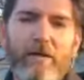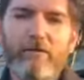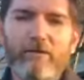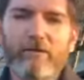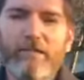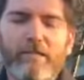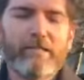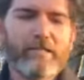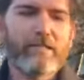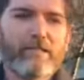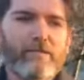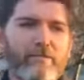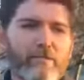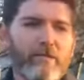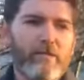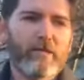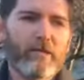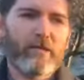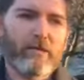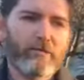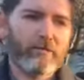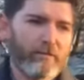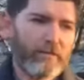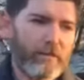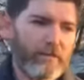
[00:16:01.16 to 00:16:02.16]
was here with
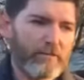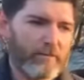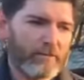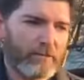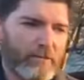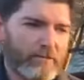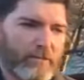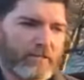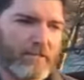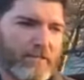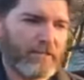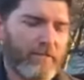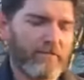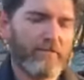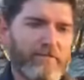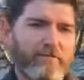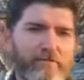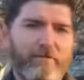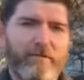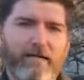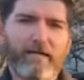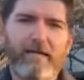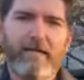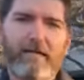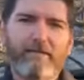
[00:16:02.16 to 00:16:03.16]
other members of
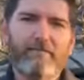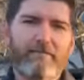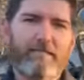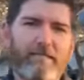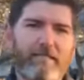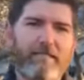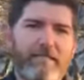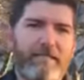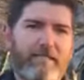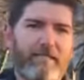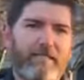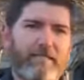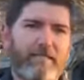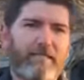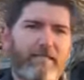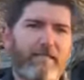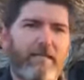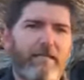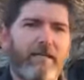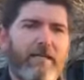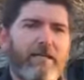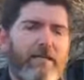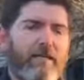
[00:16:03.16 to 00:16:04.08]
KFTC,